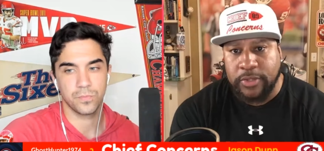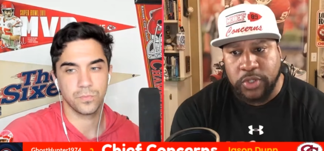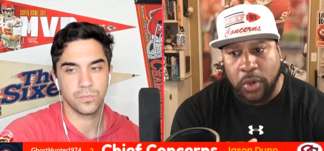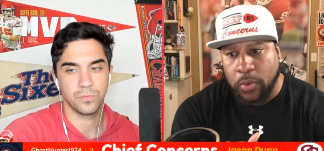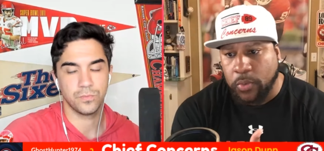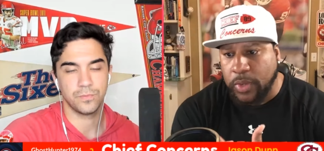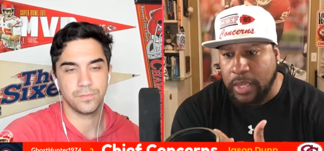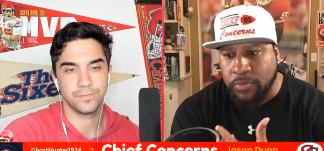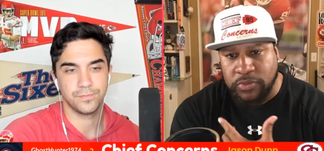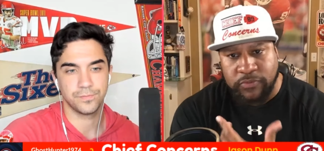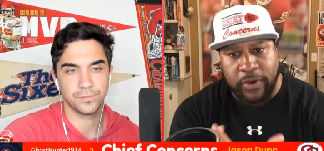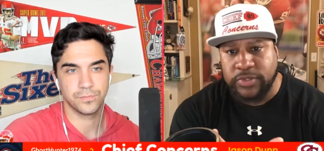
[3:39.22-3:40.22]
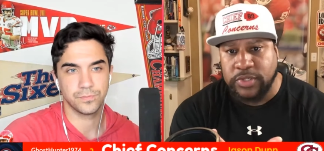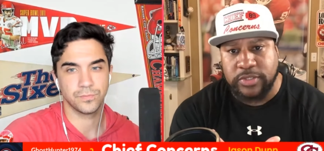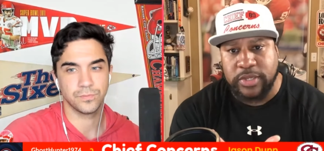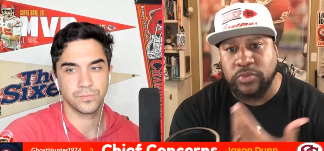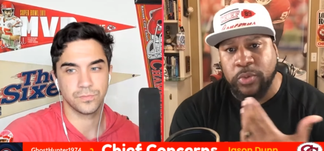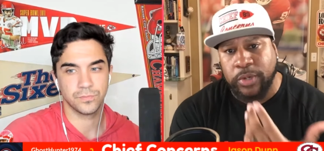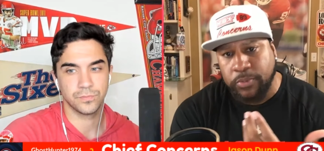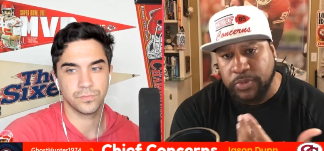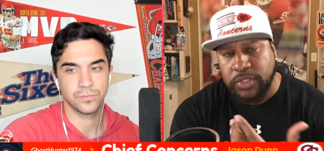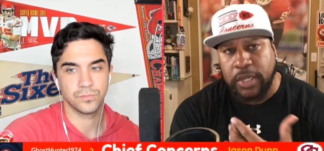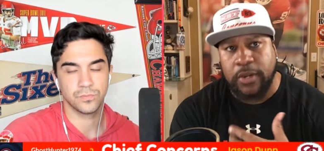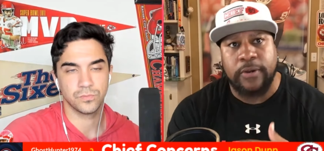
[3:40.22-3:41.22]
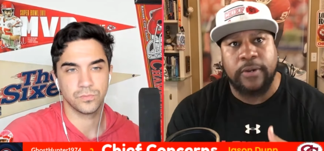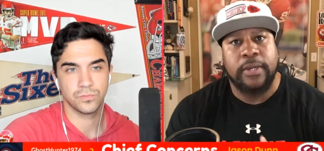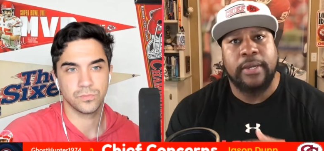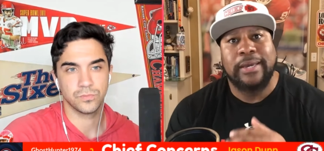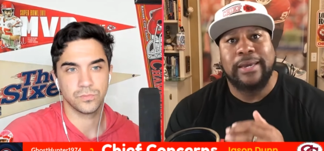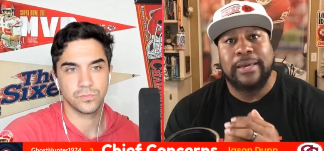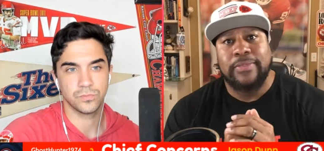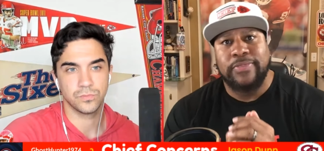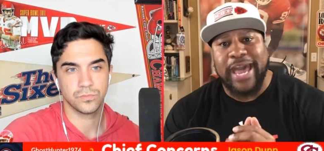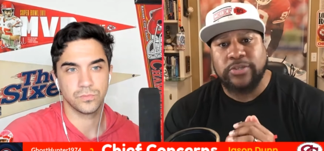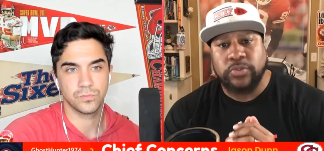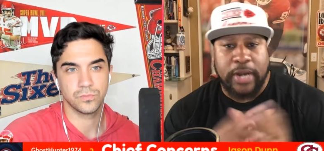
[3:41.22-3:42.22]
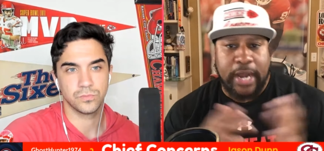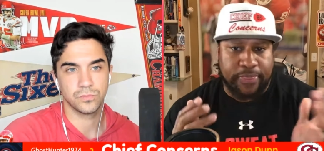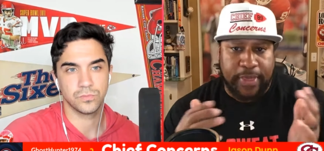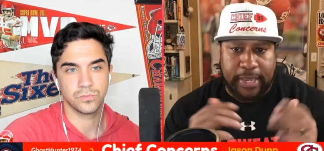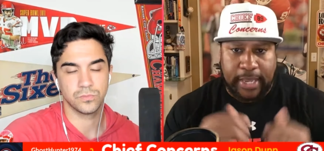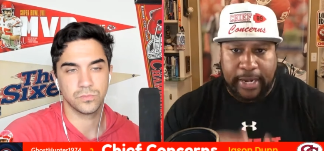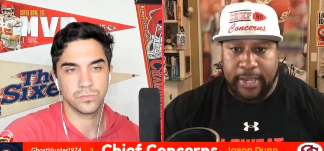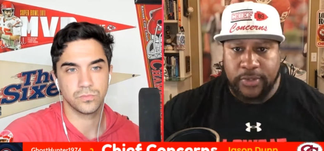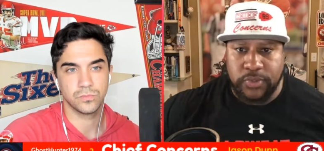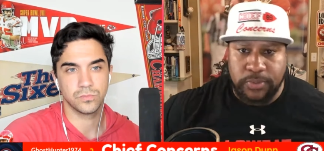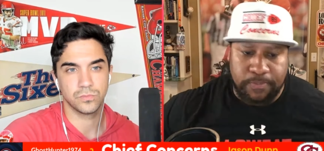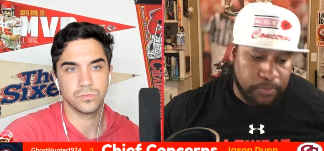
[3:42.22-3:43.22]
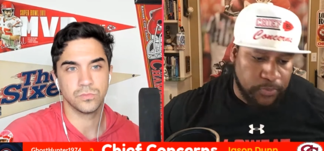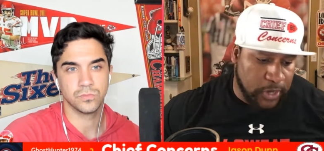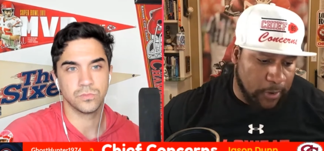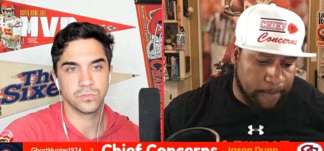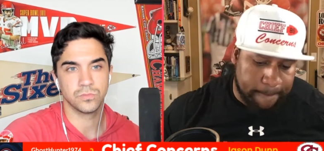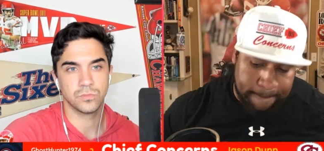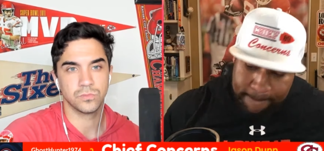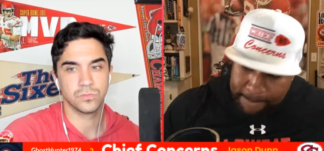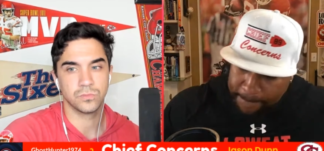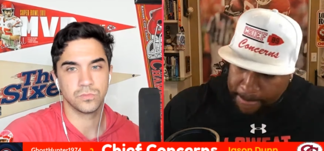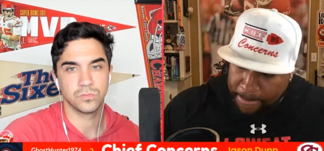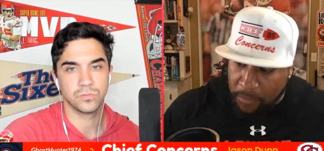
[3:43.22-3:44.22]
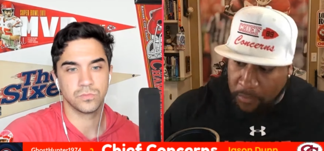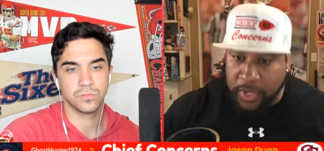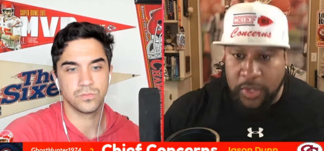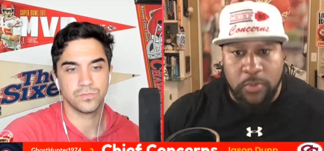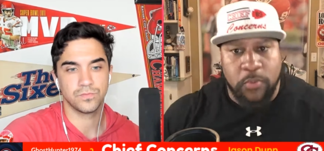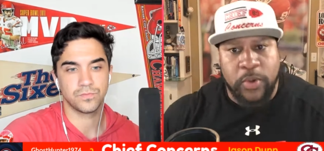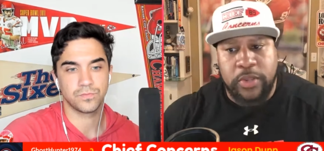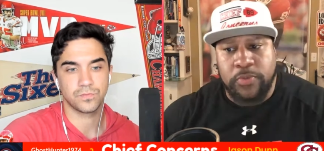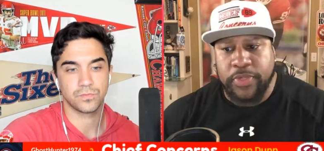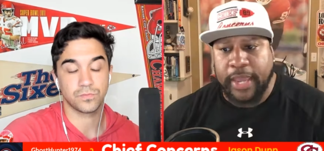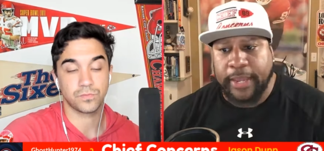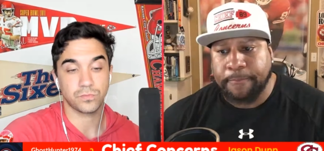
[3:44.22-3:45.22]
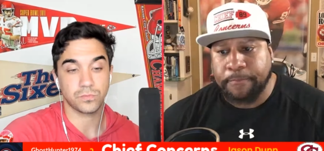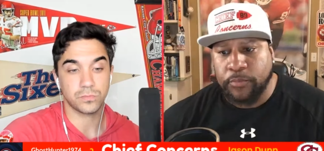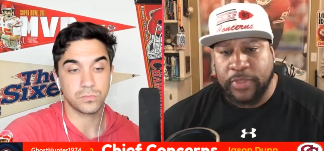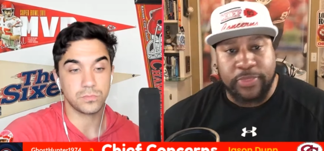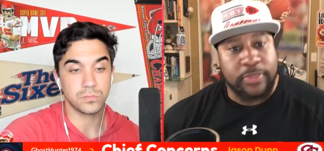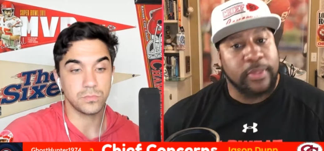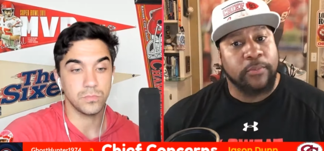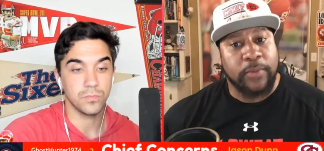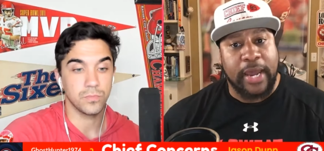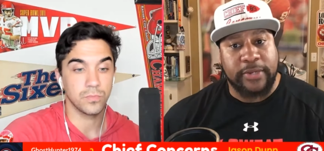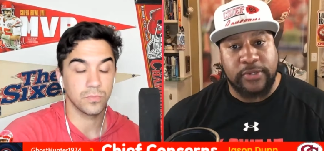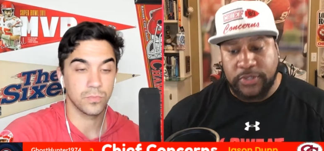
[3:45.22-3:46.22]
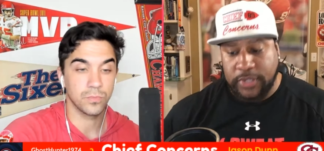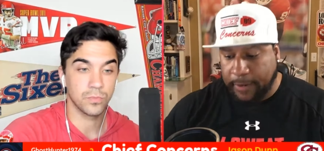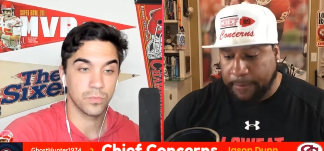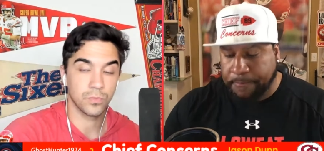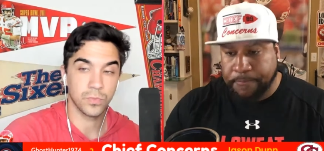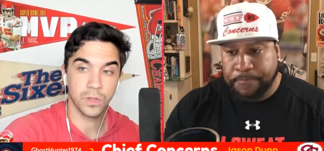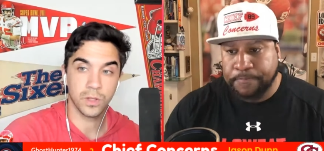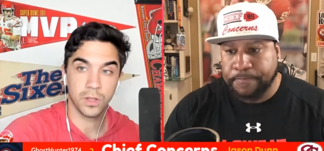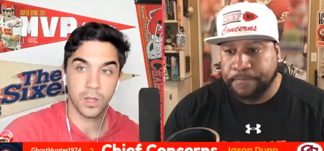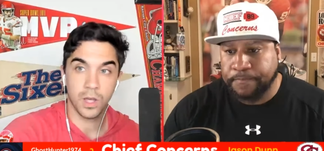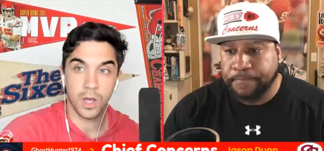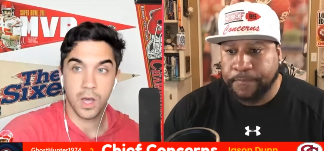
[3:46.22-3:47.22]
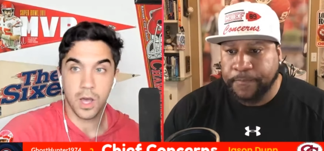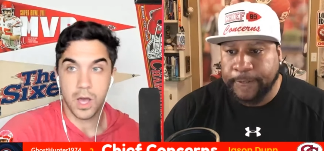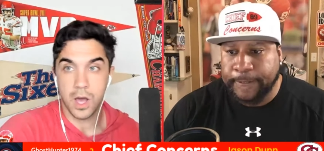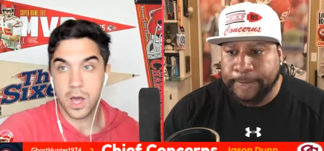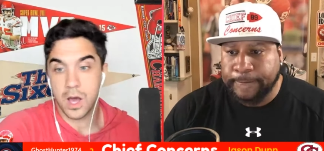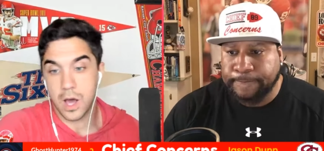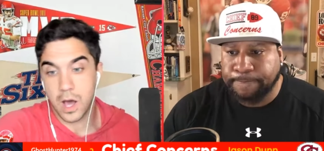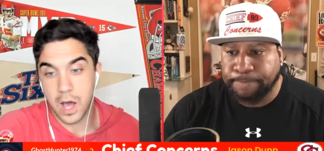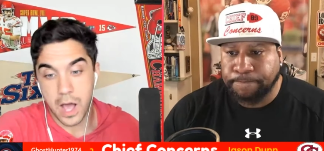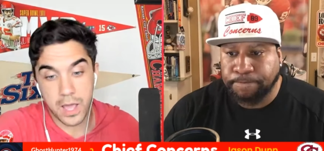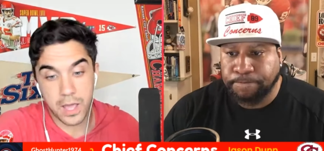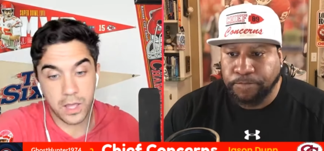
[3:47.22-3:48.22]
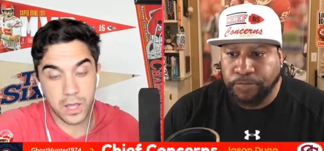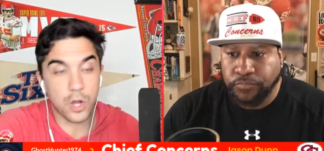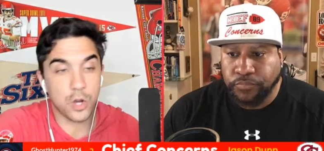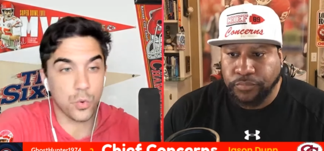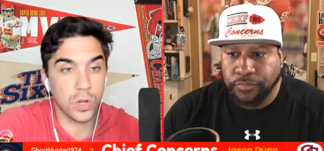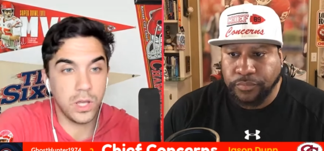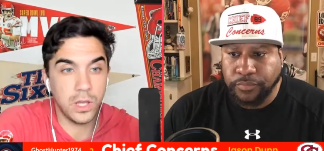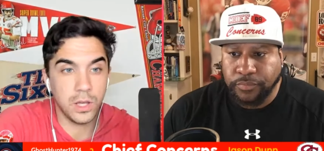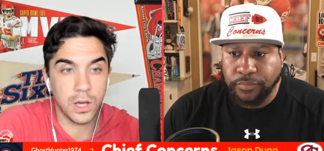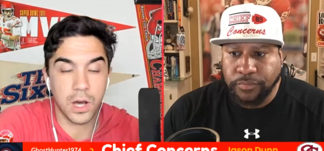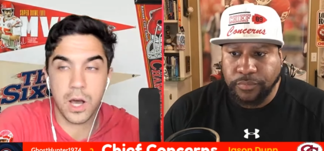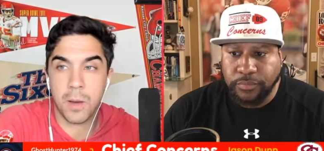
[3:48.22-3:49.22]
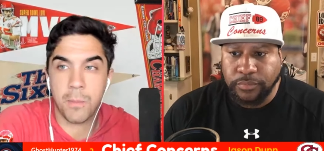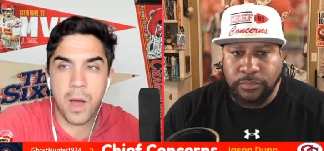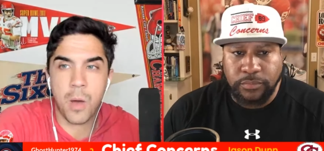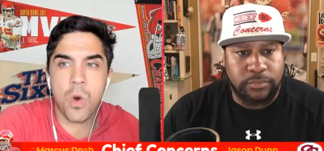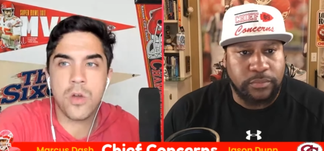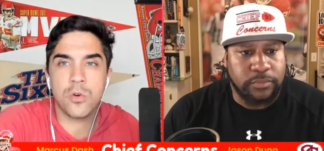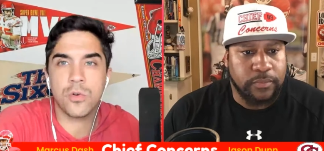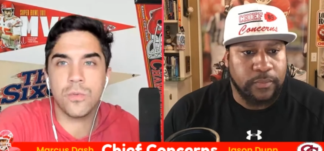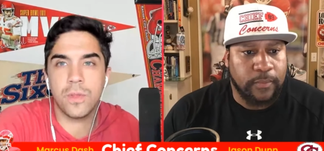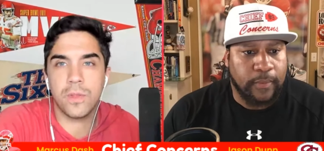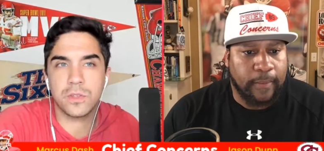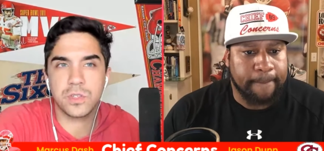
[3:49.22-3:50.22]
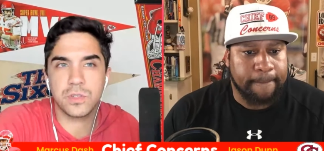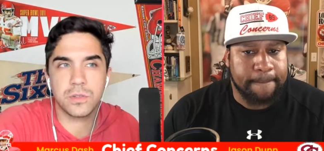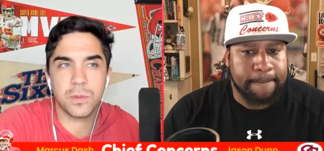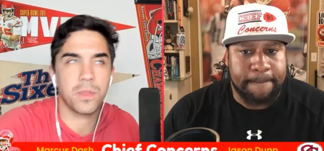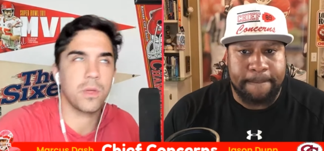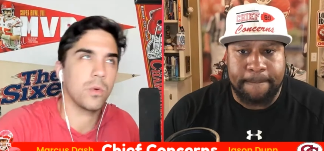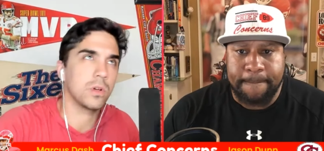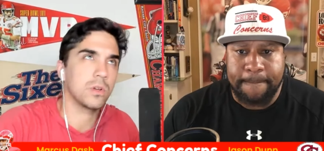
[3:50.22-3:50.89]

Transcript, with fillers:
Speaker 1: And so he was very successful when he was here. That's what I think it is. So what do you what do you
Speaker 2: think with what I just said? I agree. Um, I wonder, this is something that